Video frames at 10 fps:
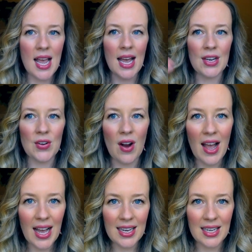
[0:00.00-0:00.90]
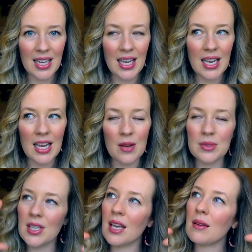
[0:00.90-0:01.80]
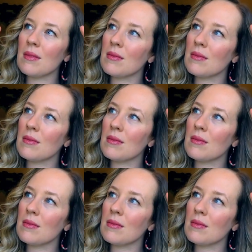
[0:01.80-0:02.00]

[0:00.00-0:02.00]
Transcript: and your acne, it was like